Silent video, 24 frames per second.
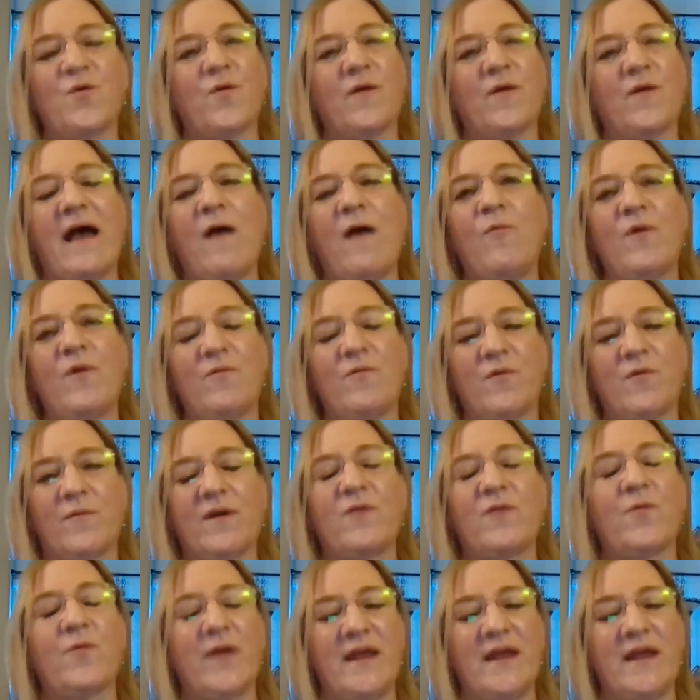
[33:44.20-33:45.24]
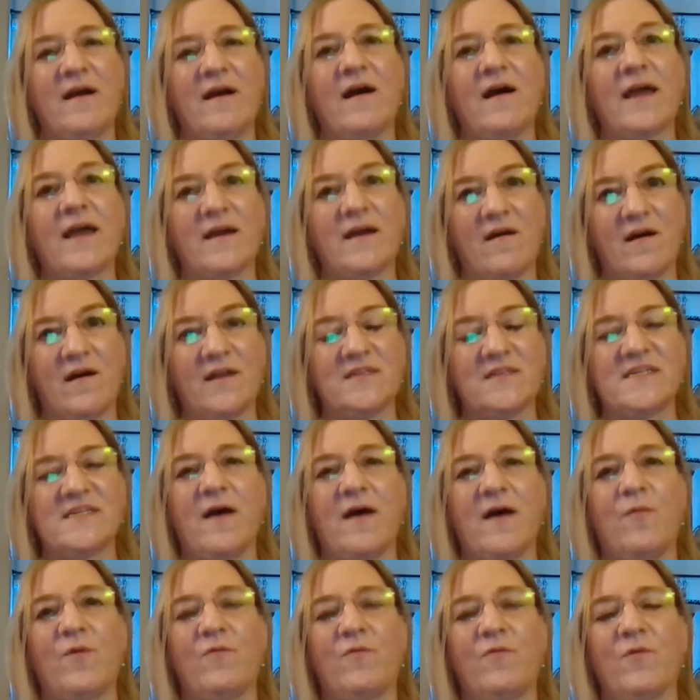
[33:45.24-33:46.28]
how we were creating icons,
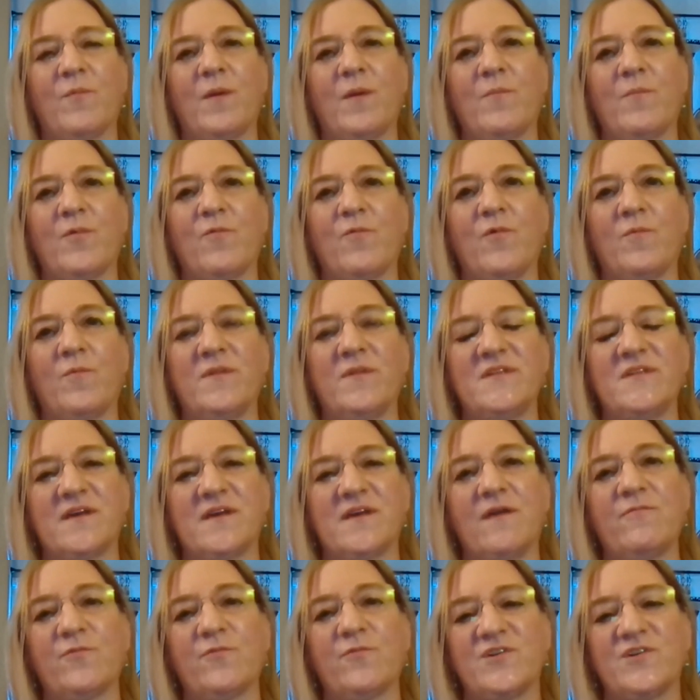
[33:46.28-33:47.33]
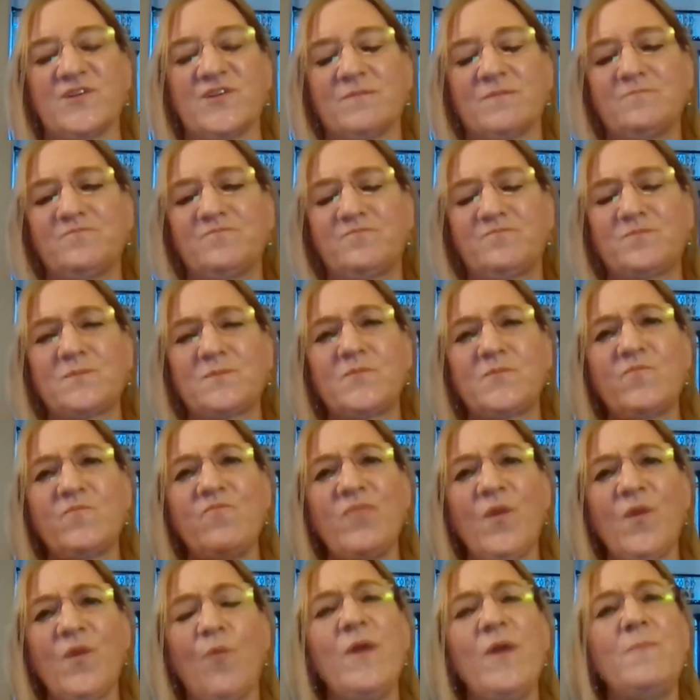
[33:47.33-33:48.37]
how we remember women's suffrage.
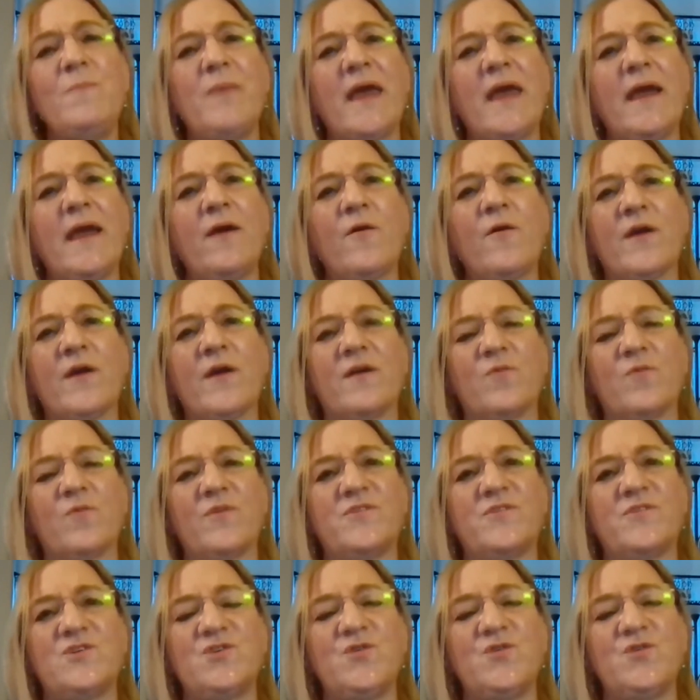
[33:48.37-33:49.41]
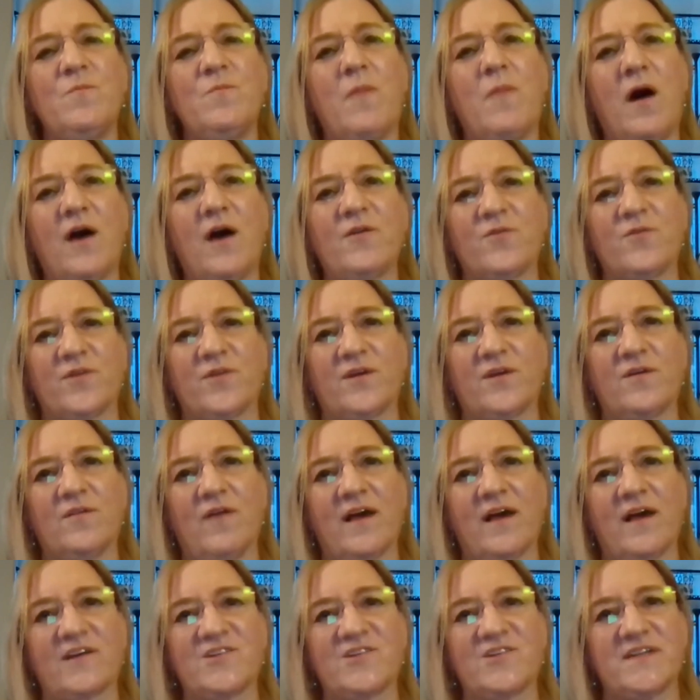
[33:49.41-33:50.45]
We pair it with two modern
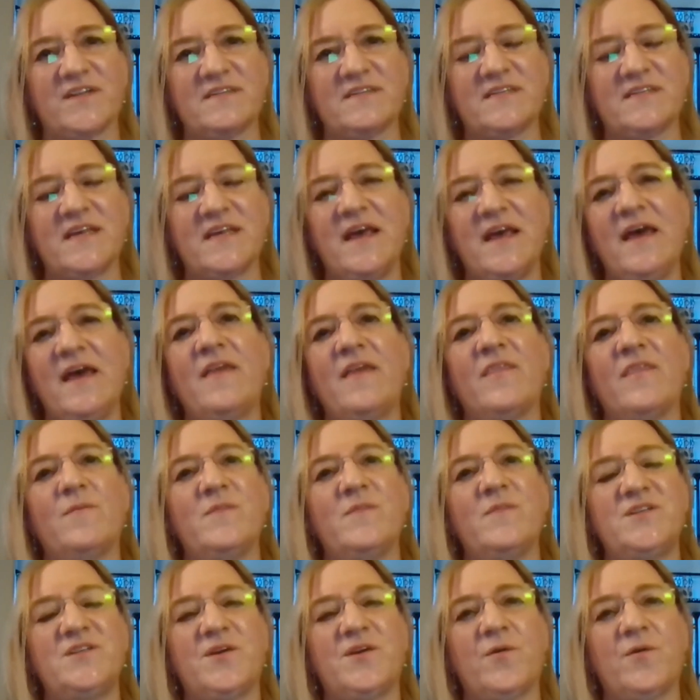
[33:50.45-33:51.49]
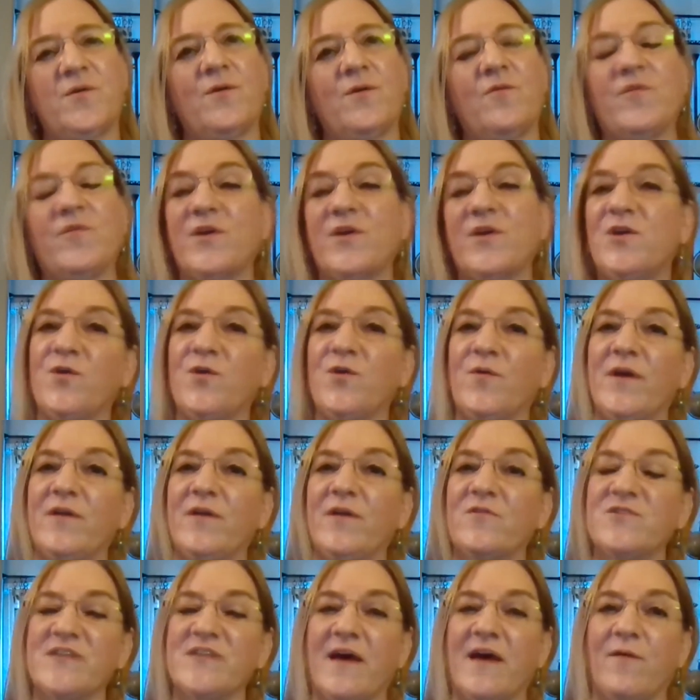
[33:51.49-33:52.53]
collections. The material that
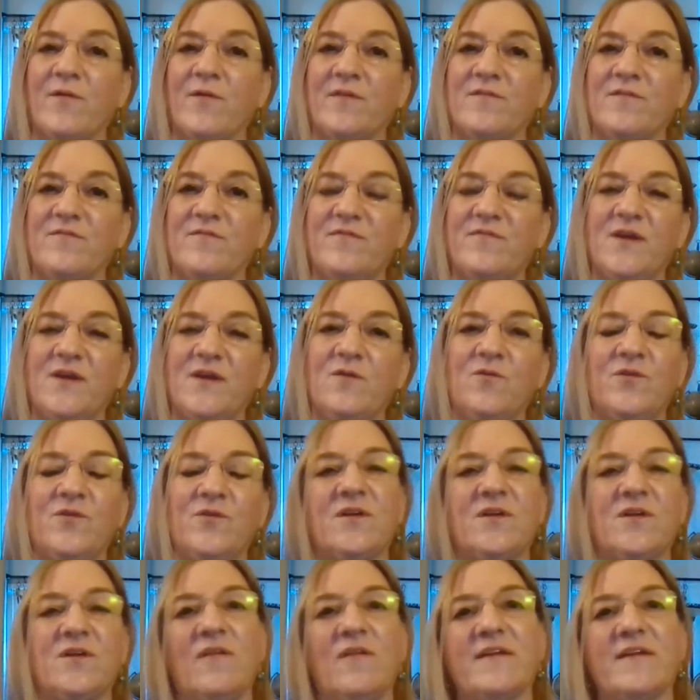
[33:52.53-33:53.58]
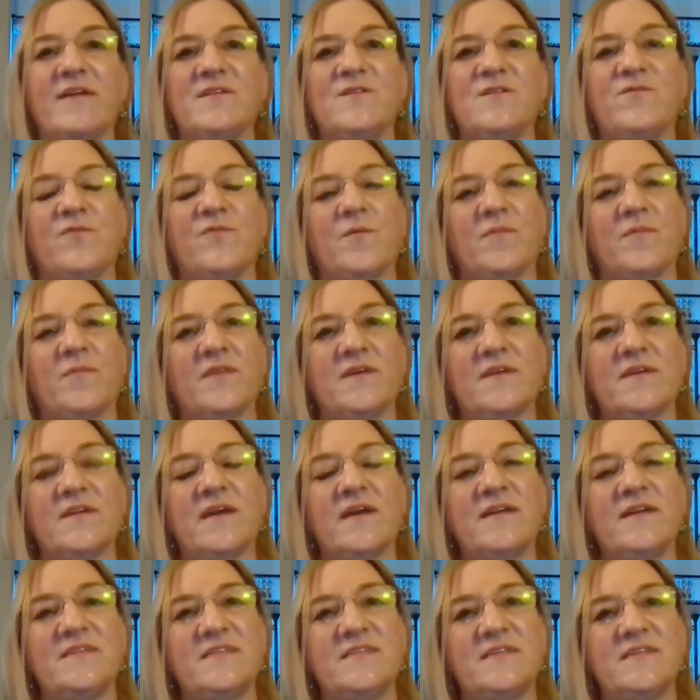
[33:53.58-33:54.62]
curators out in the field collected from the
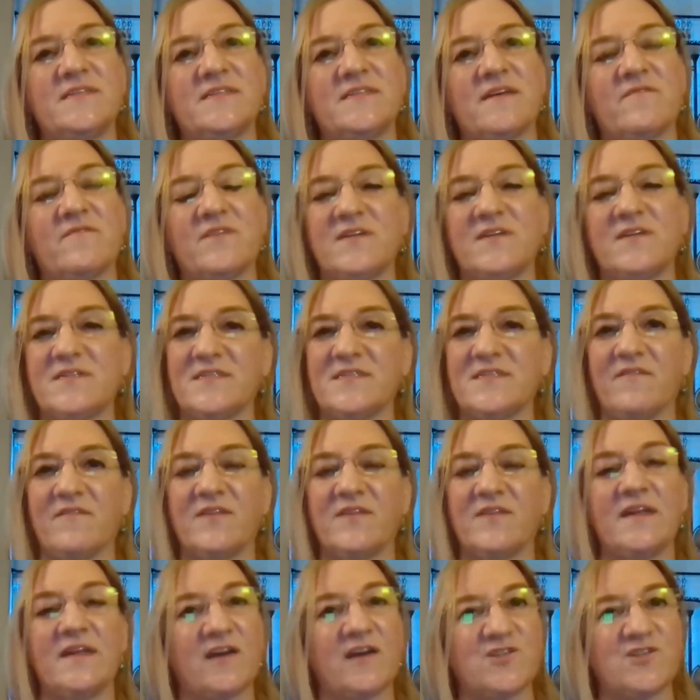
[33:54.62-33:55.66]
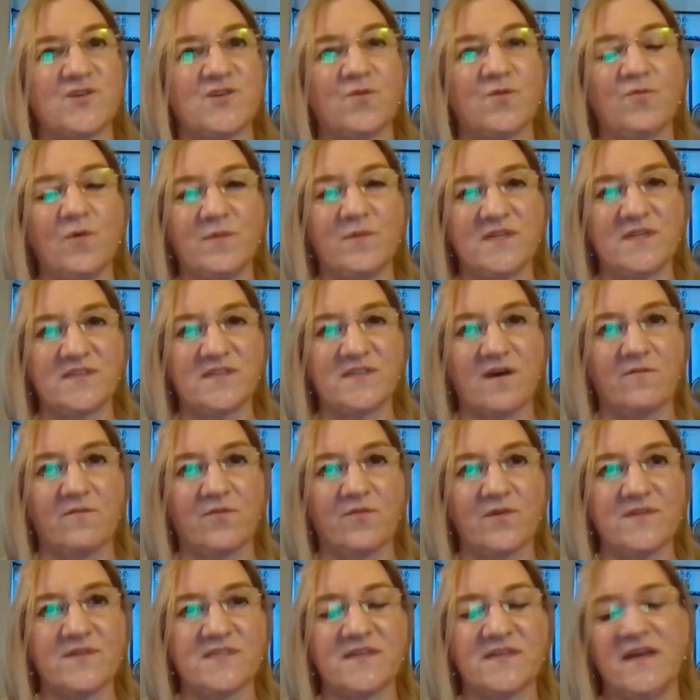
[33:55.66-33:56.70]
1977 National Women's
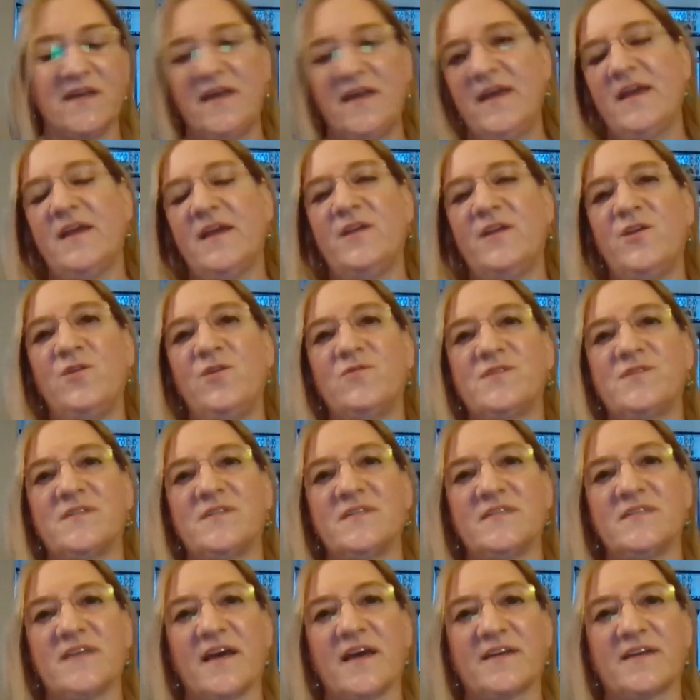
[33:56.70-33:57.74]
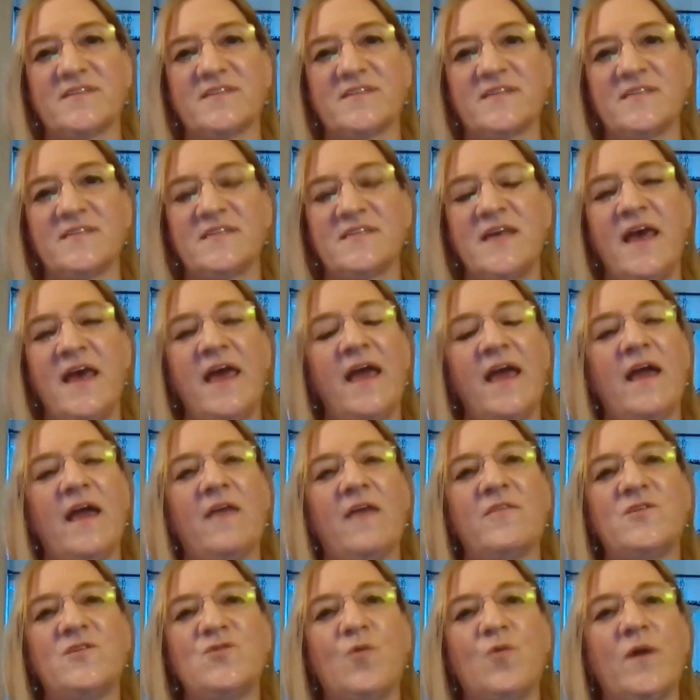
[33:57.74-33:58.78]
Conference in Houston, Texas,
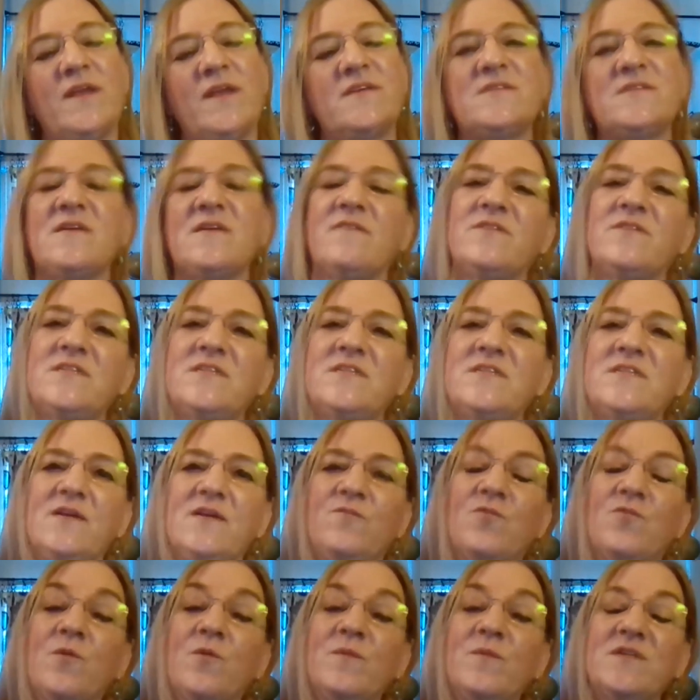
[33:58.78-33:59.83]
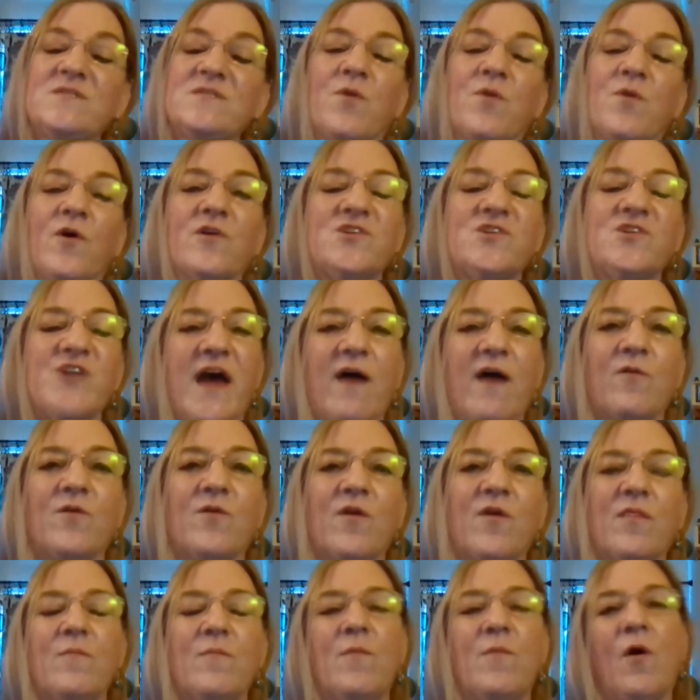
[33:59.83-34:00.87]
and the 2017 Women's March out
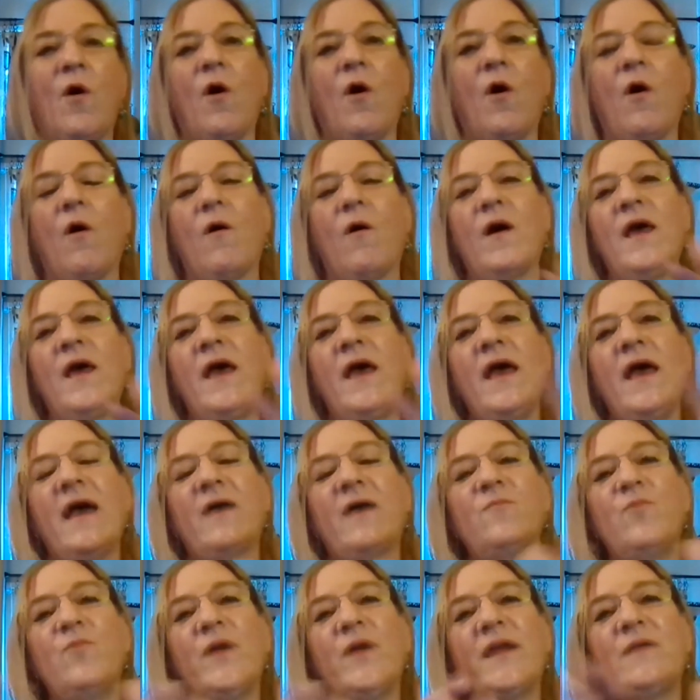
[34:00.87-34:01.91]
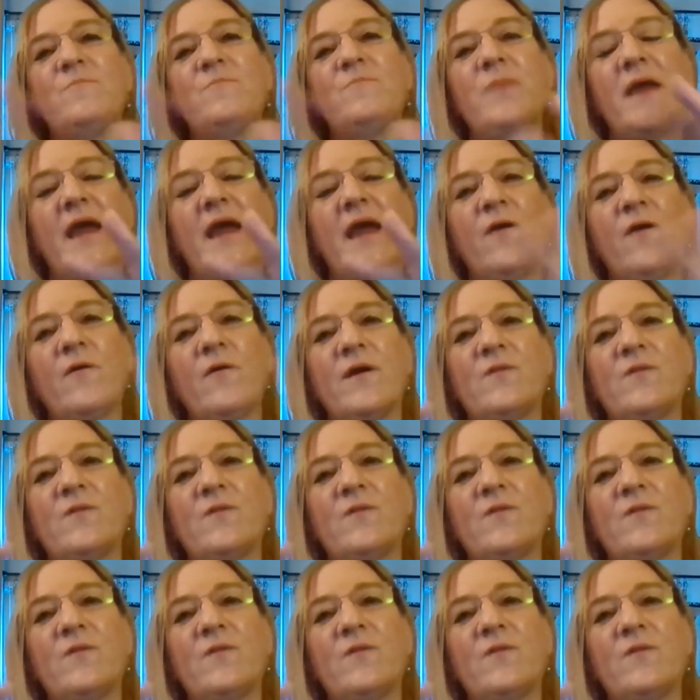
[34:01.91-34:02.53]
on the Mall. And we compare